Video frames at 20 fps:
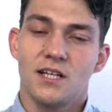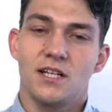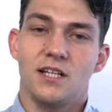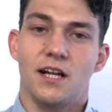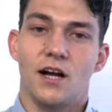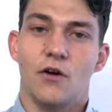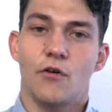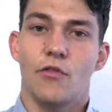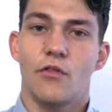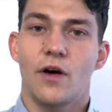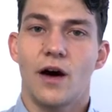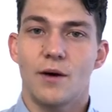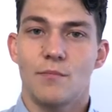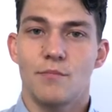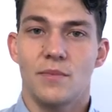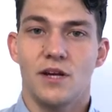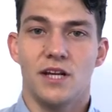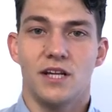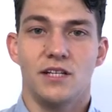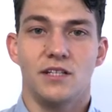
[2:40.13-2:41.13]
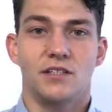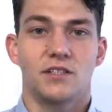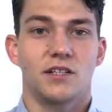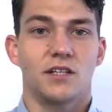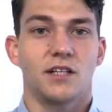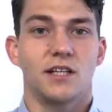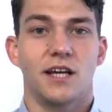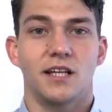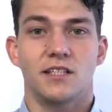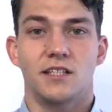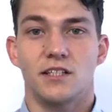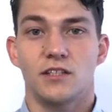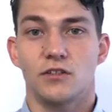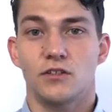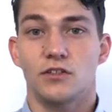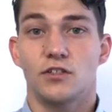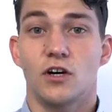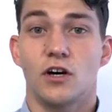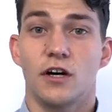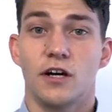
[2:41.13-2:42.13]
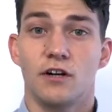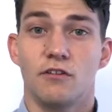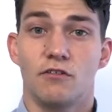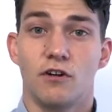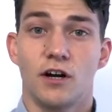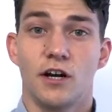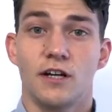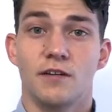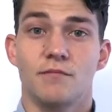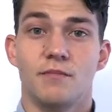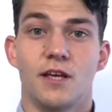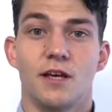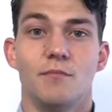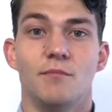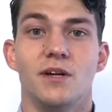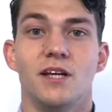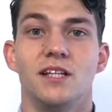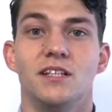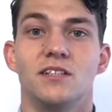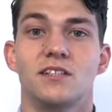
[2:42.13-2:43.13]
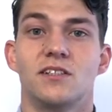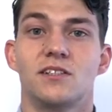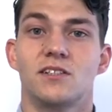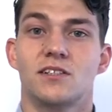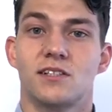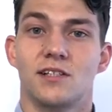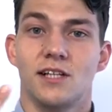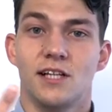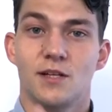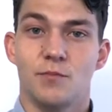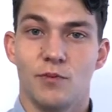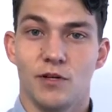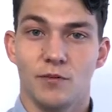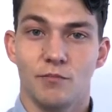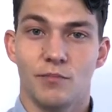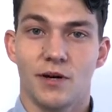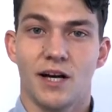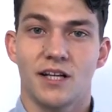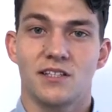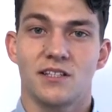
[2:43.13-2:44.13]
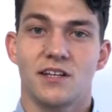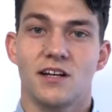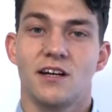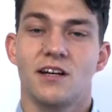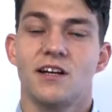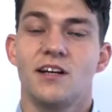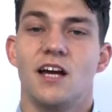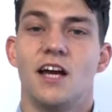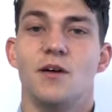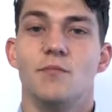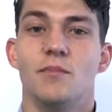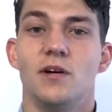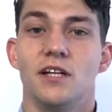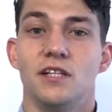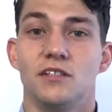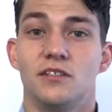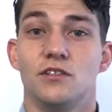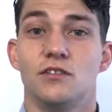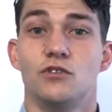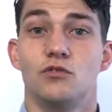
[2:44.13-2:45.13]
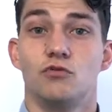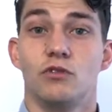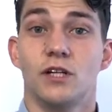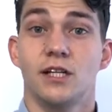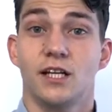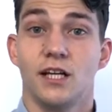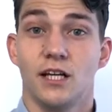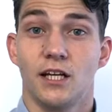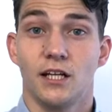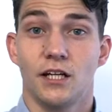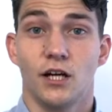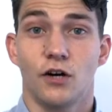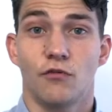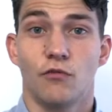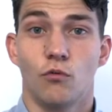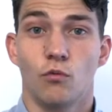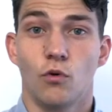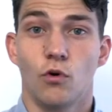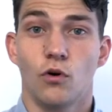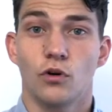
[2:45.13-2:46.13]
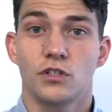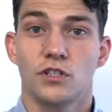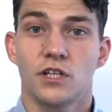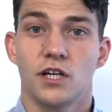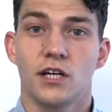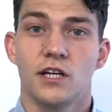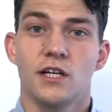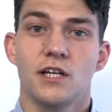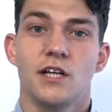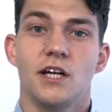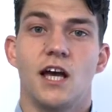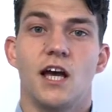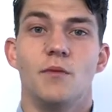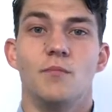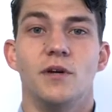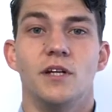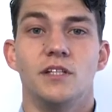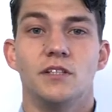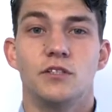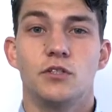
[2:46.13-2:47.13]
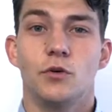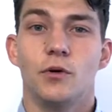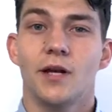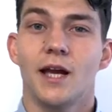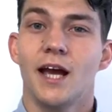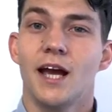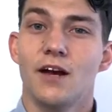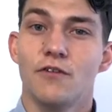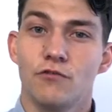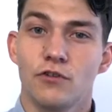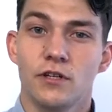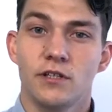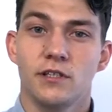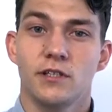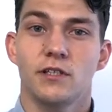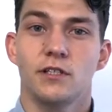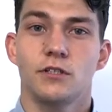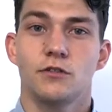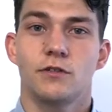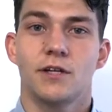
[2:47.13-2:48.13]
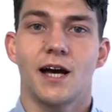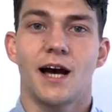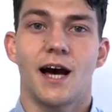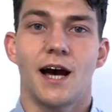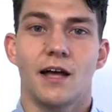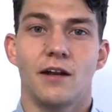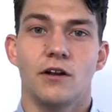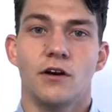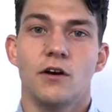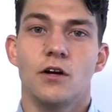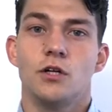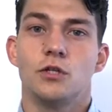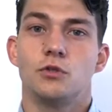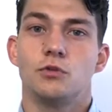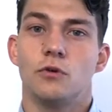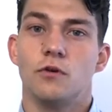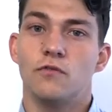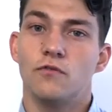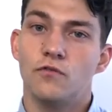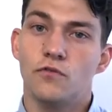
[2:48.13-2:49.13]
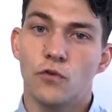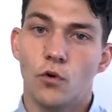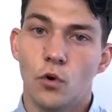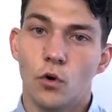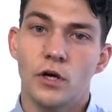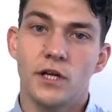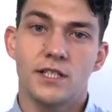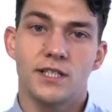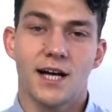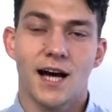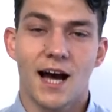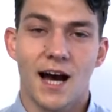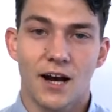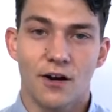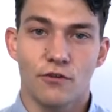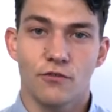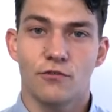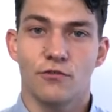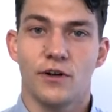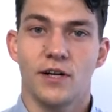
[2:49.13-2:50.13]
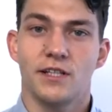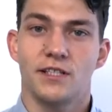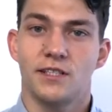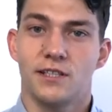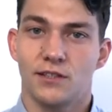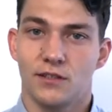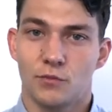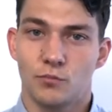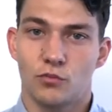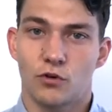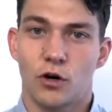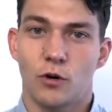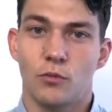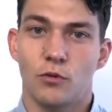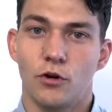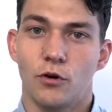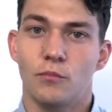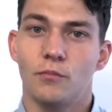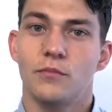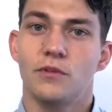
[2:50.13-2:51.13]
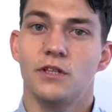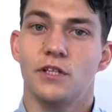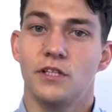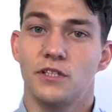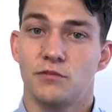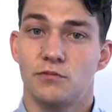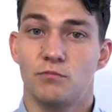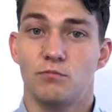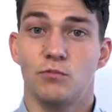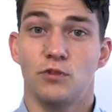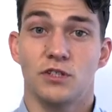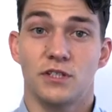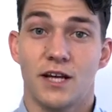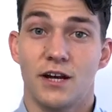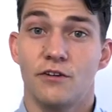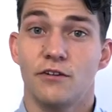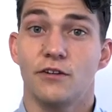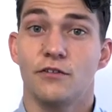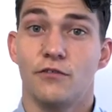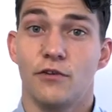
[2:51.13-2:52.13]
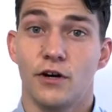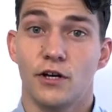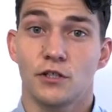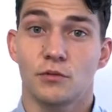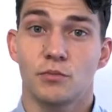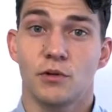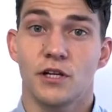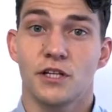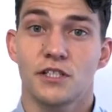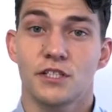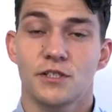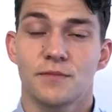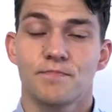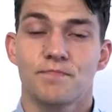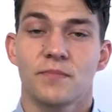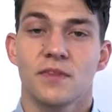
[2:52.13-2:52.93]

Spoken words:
Now that means getting your diet right, it means sleeping better, it means drinking enough water, it means doing everything you can to avoid aggravating the problem that was there in the first place.